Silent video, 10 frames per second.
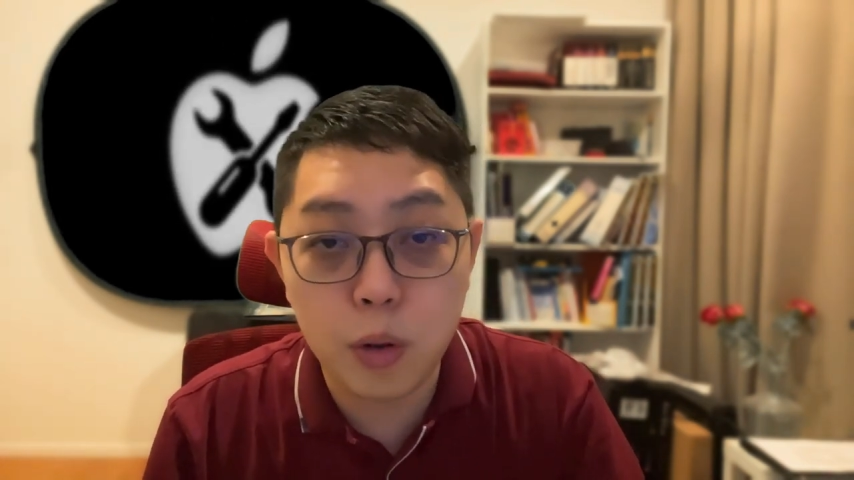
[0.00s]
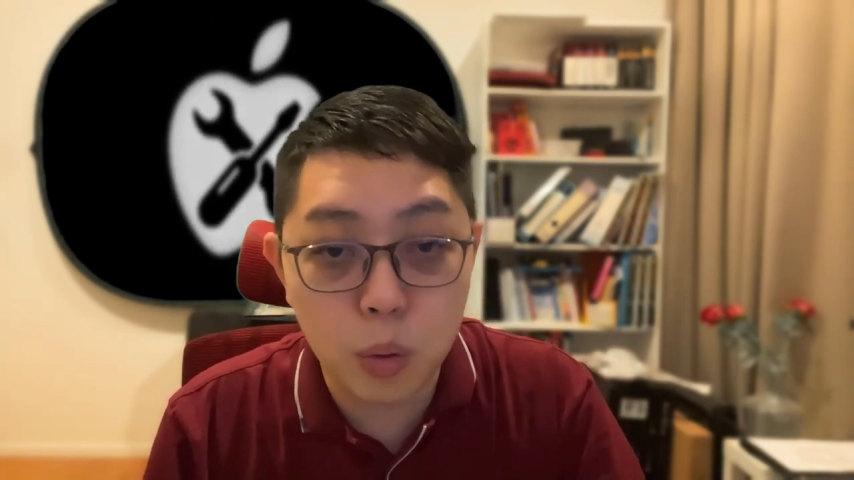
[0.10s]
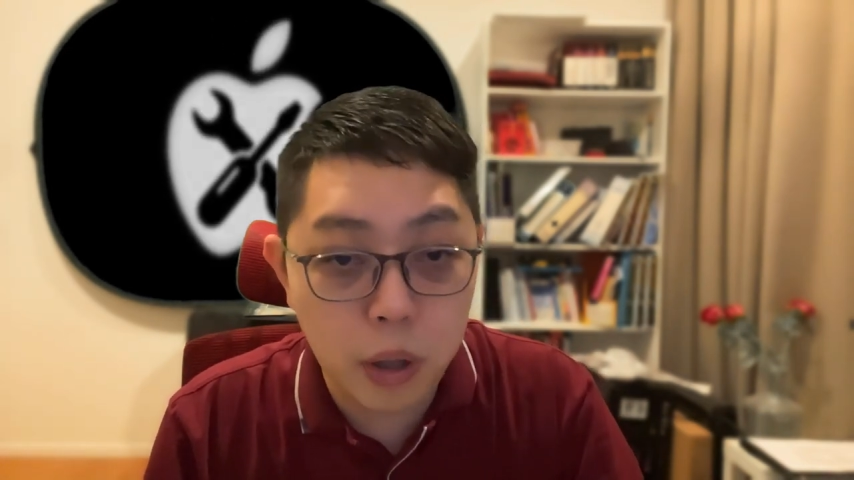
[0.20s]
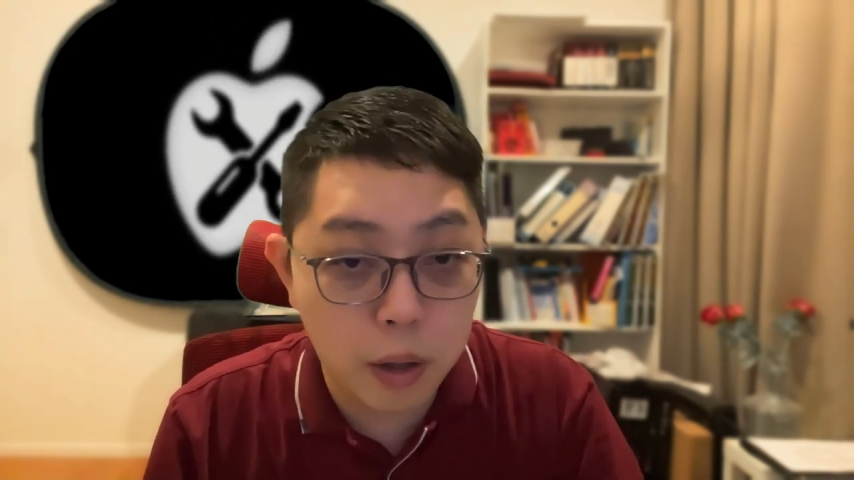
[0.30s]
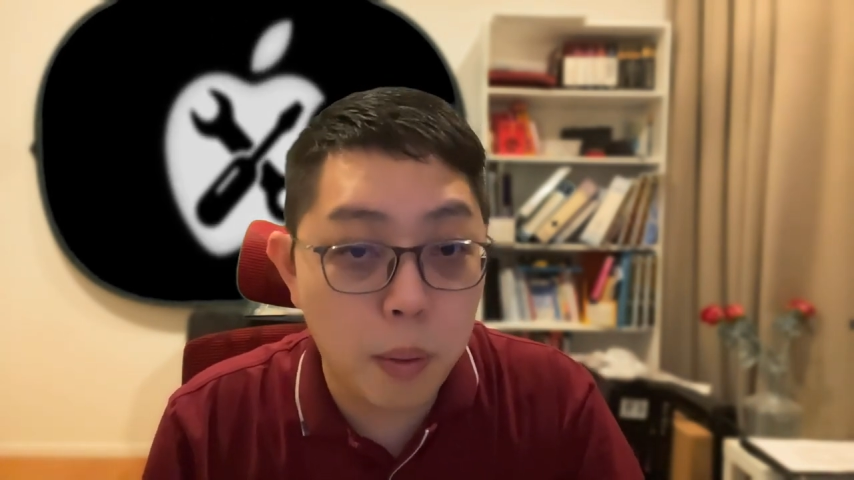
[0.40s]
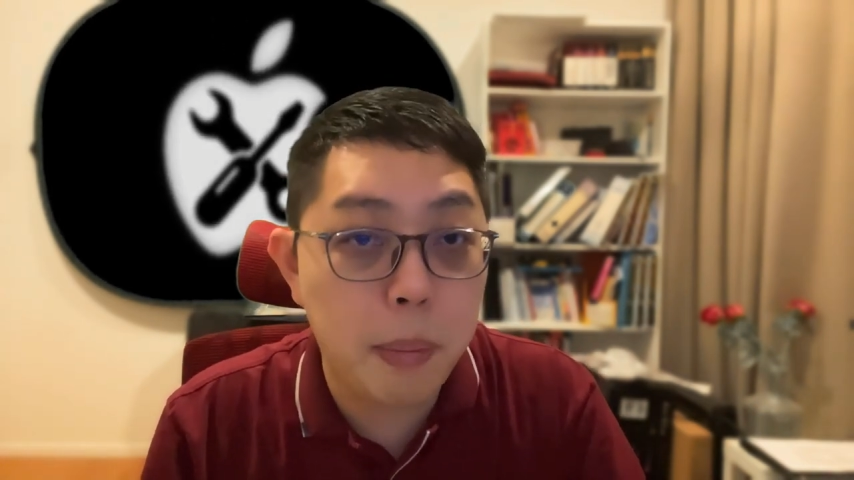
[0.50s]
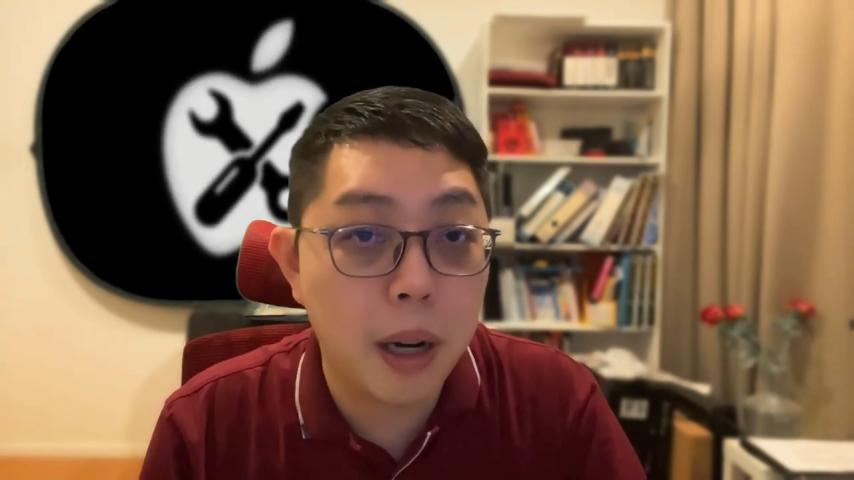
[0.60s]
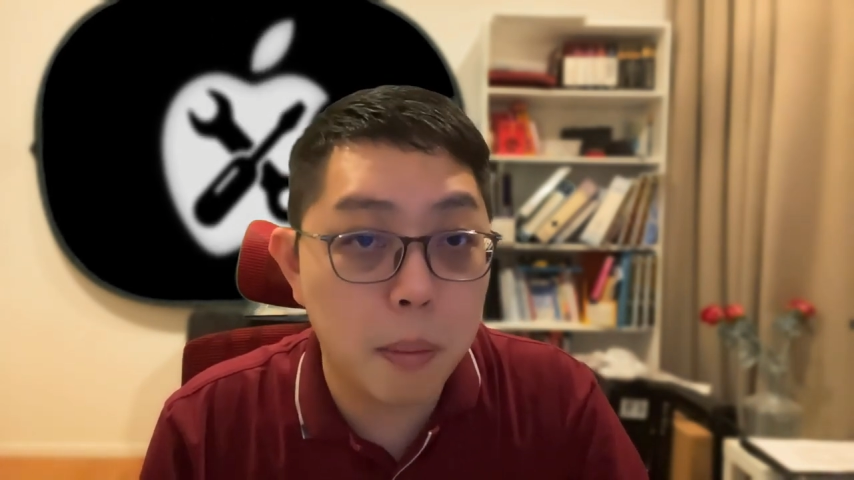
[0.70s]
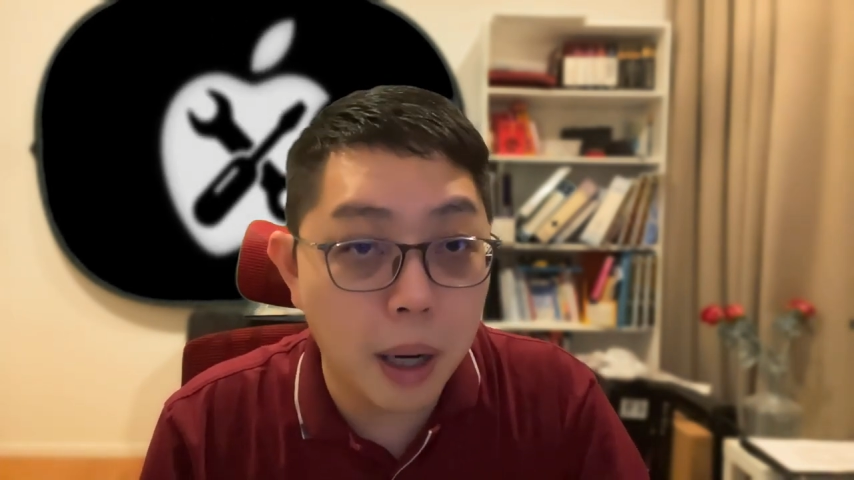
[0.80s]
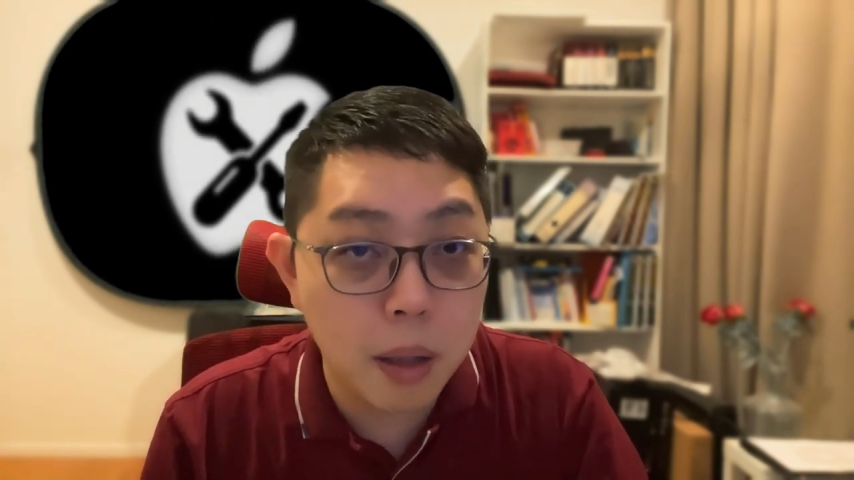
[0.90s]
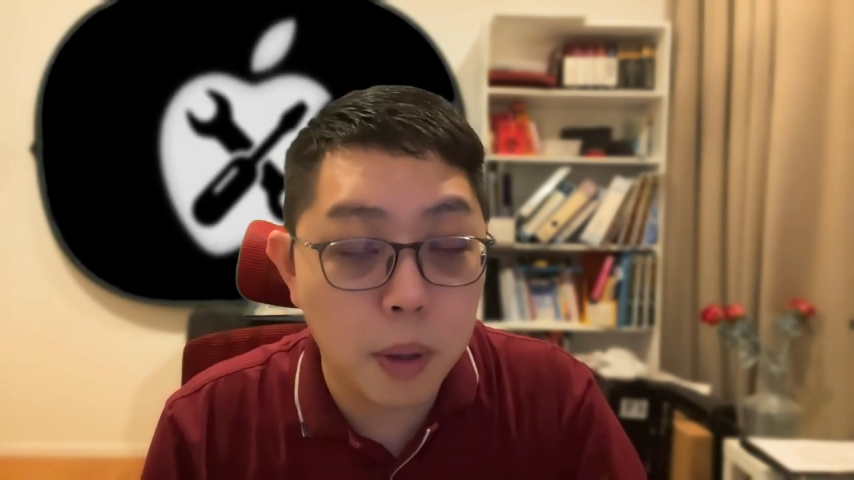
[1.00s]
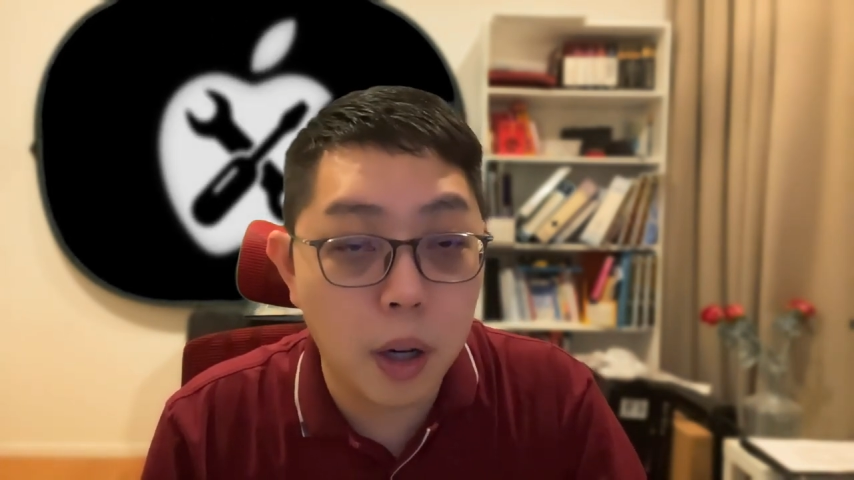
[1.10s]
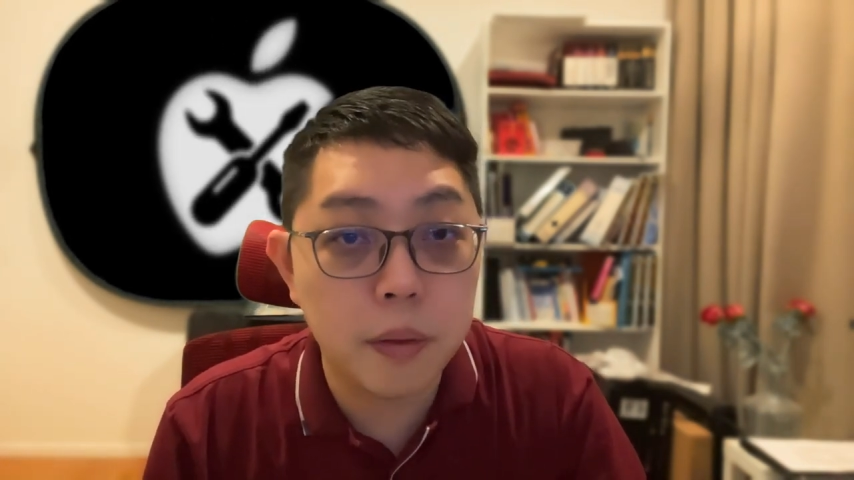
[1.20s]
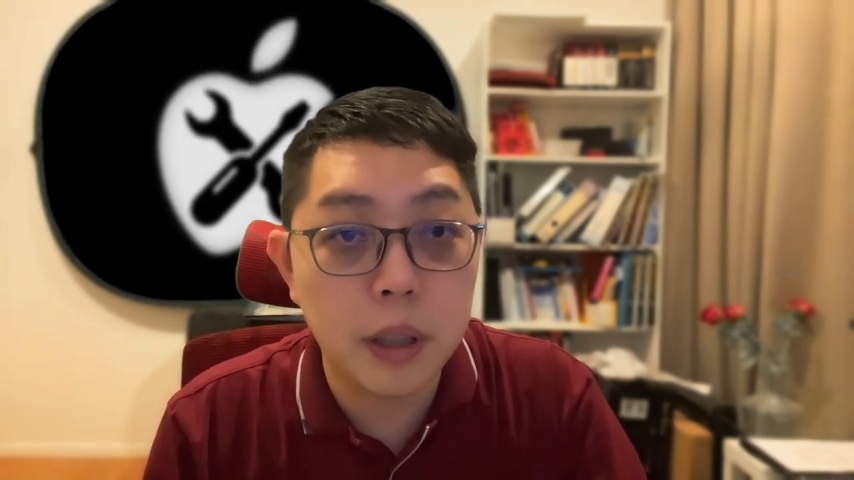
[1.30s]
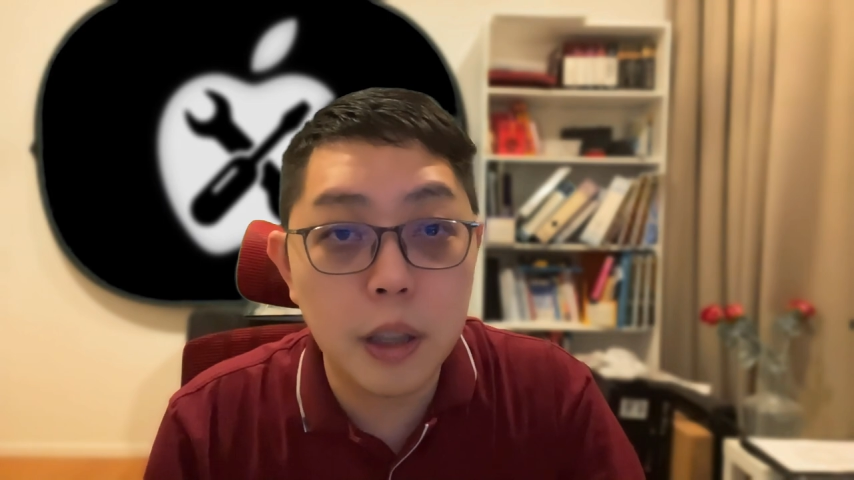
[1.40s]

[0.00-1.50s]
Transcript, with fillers: who can repair the motherboard,